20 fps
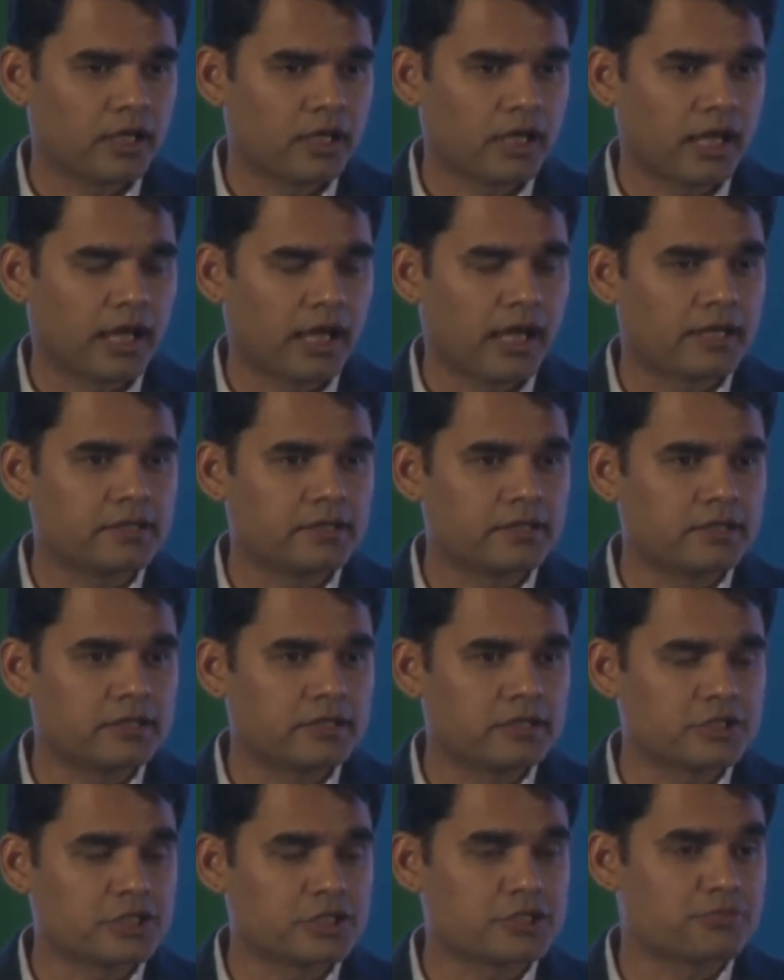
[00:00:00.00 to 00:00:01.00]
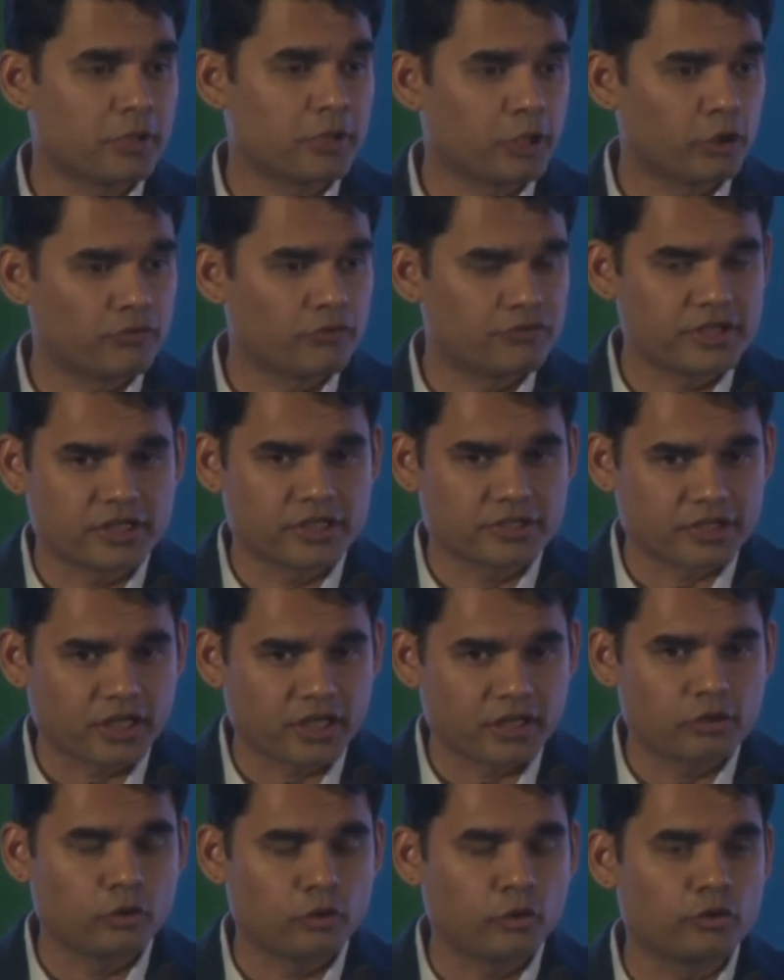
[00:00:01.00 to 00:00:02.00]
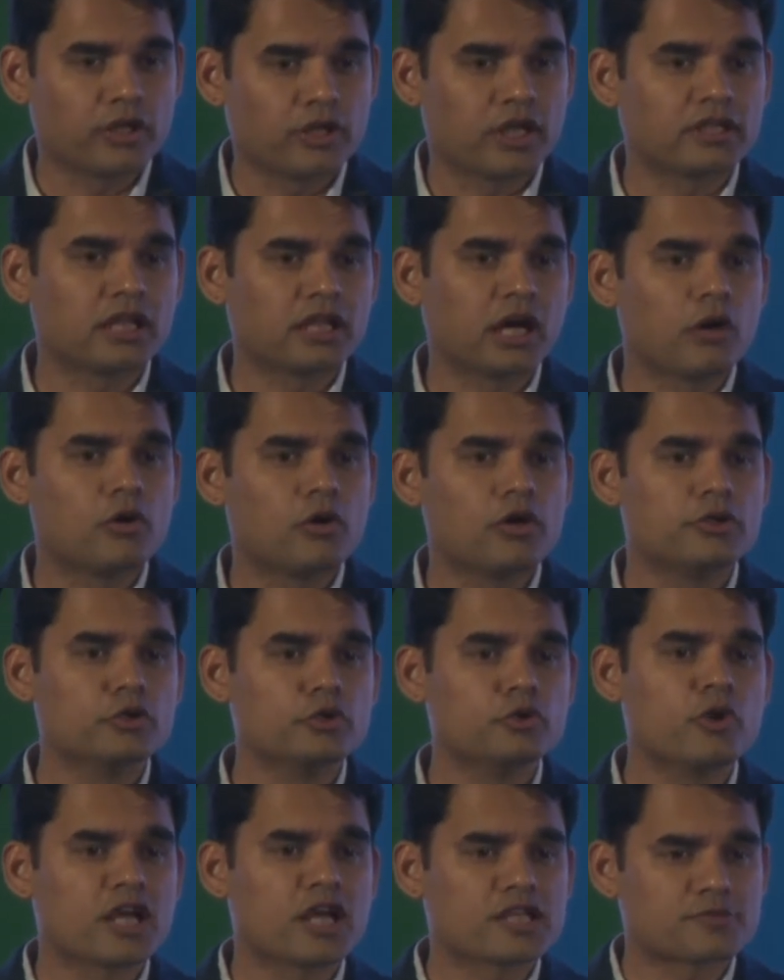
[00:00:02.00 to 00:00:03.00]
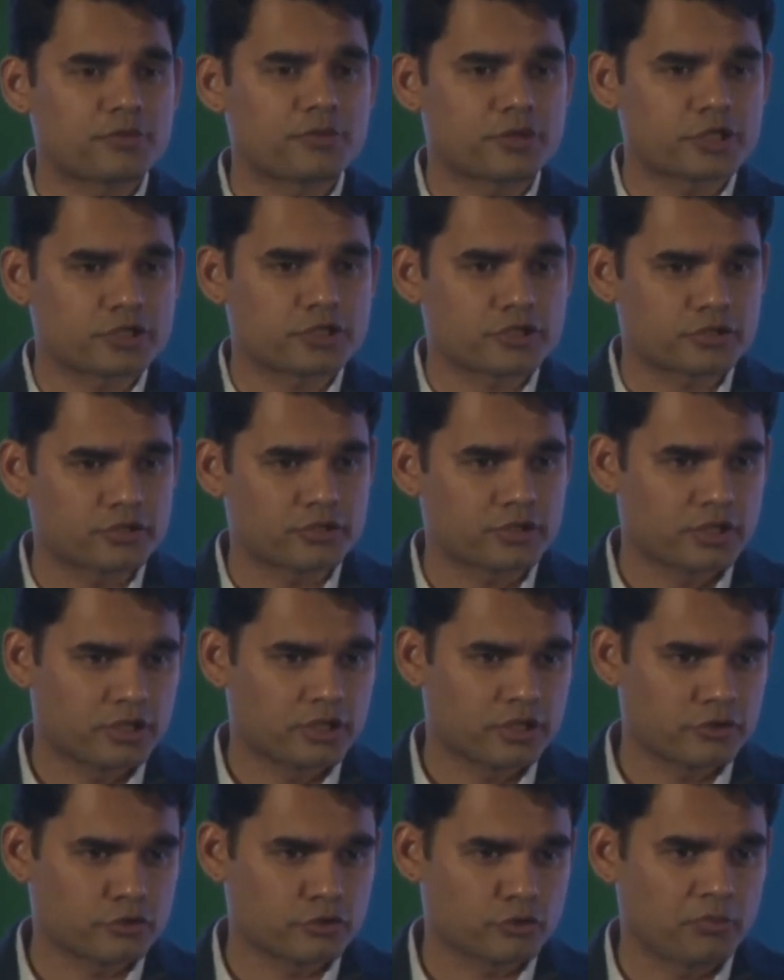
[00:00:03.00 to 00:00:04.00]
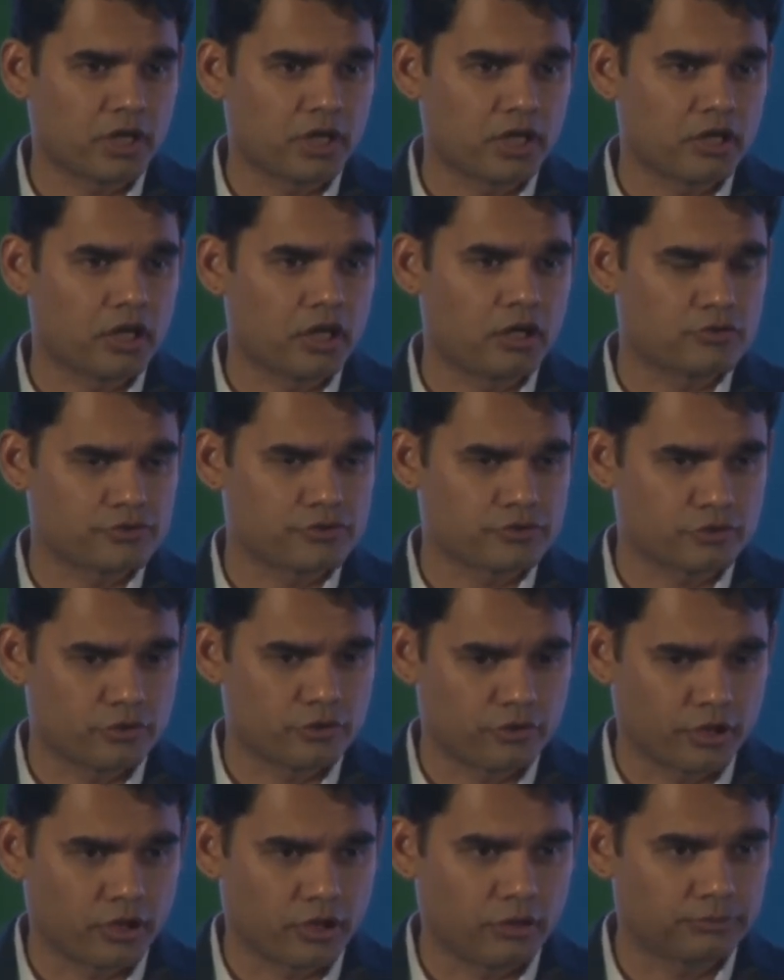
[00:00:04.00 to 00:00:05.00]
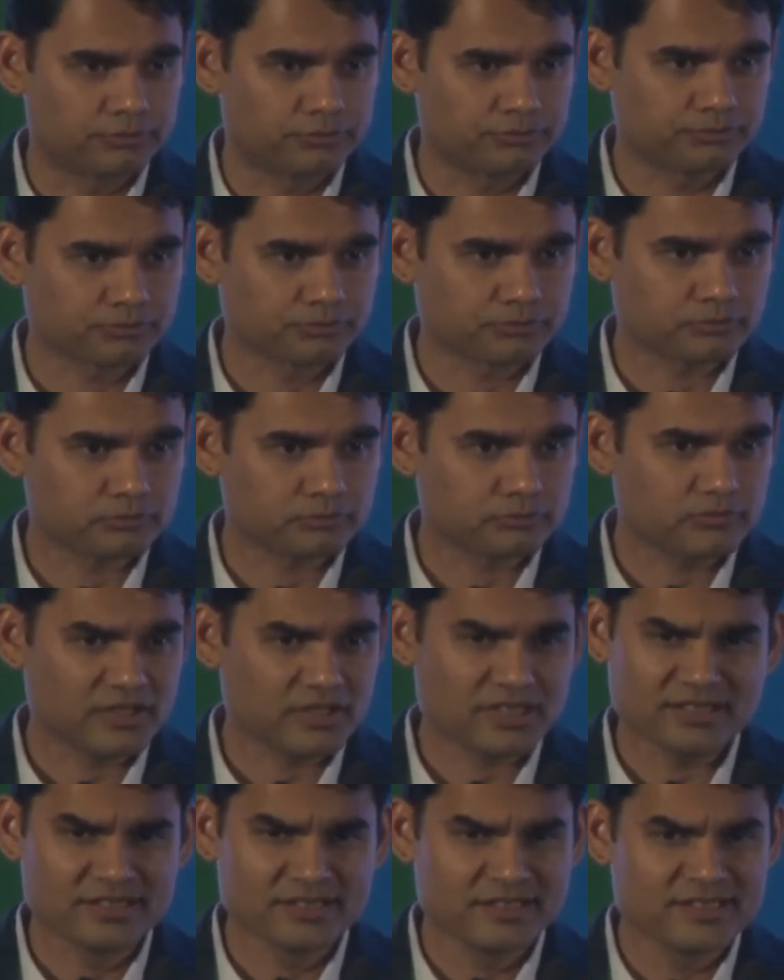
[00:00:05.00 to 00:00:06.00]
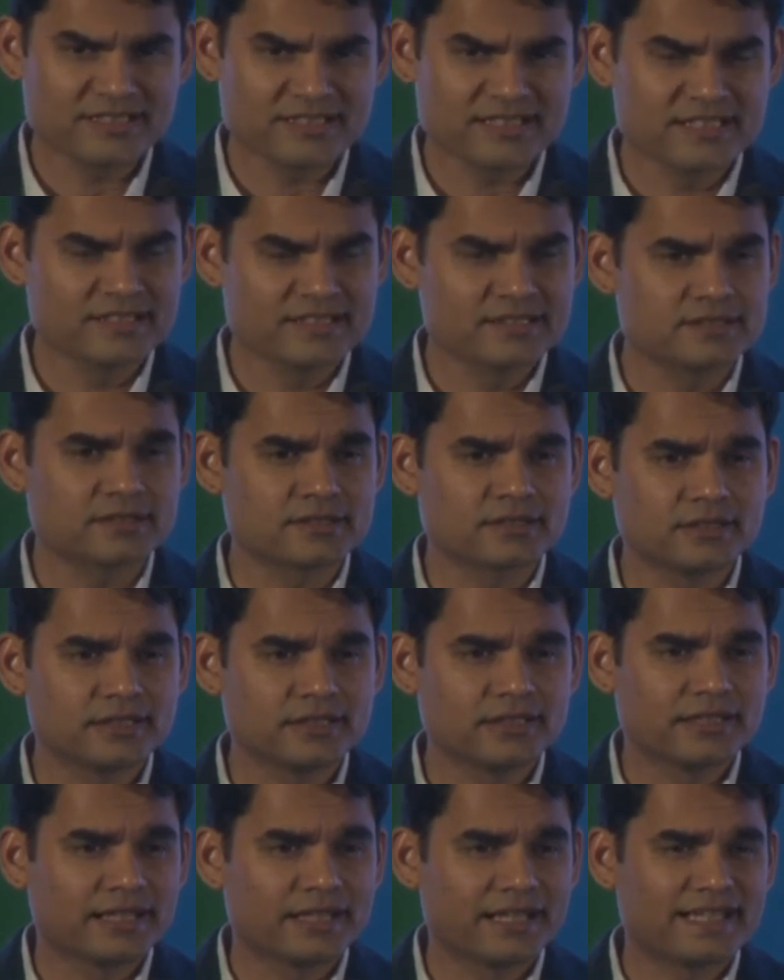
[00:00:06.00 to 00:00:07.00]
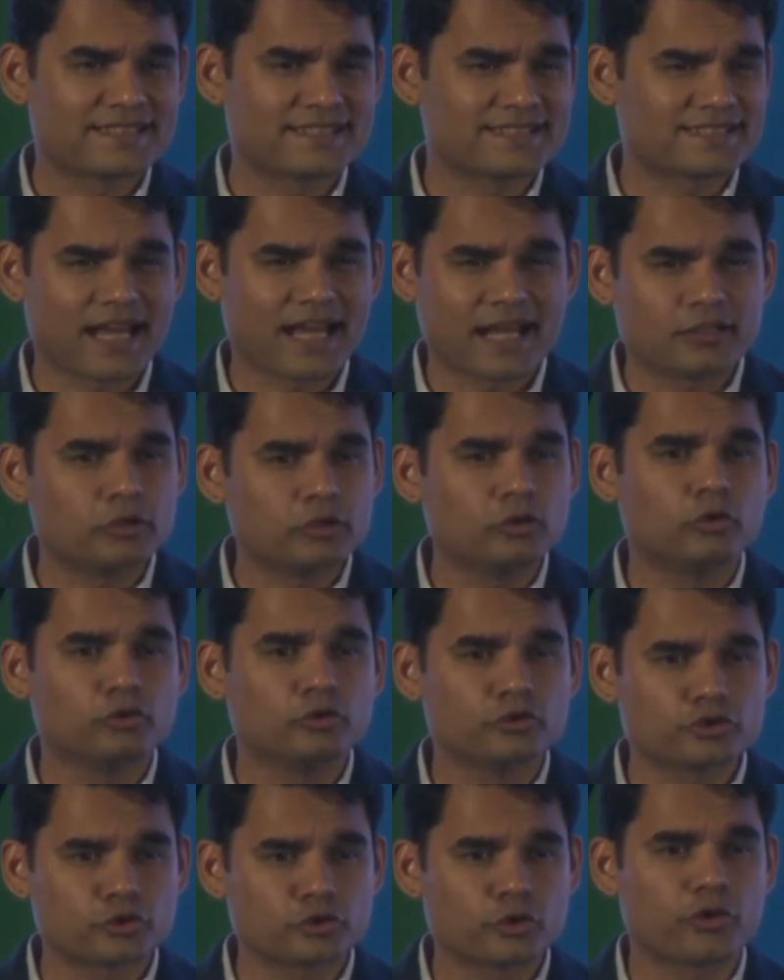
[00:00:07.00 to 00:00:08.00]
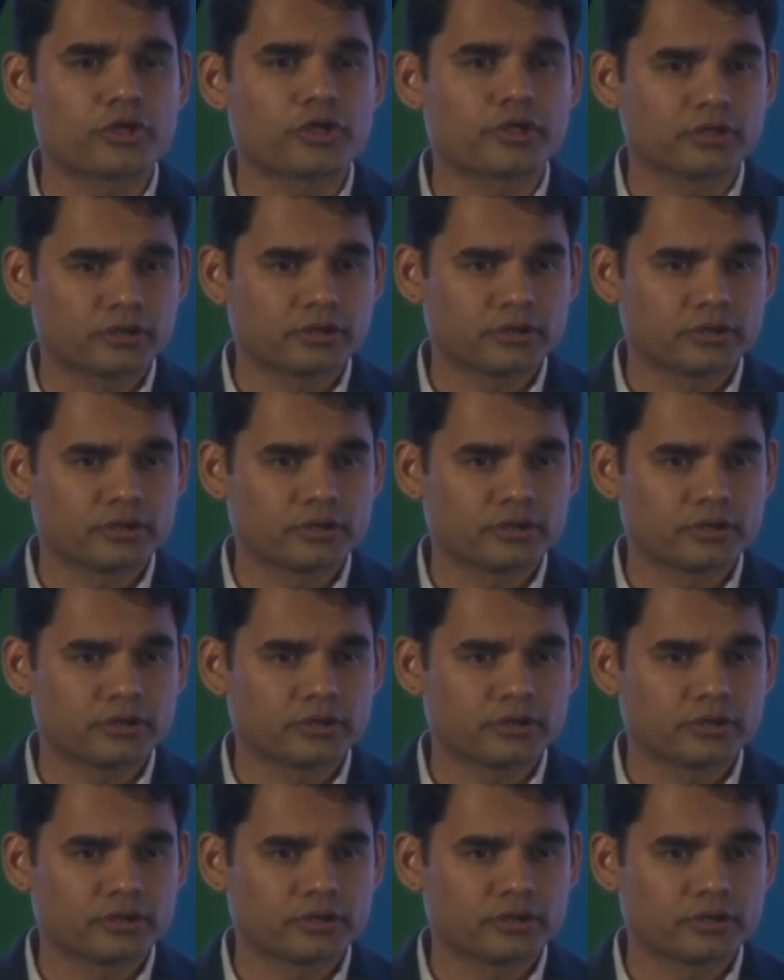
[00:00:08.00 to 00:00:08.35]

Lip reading: and she's paid off the entire loan, and now her new aspiration is to buy a house in Gurgaon. This isn't a standalone story.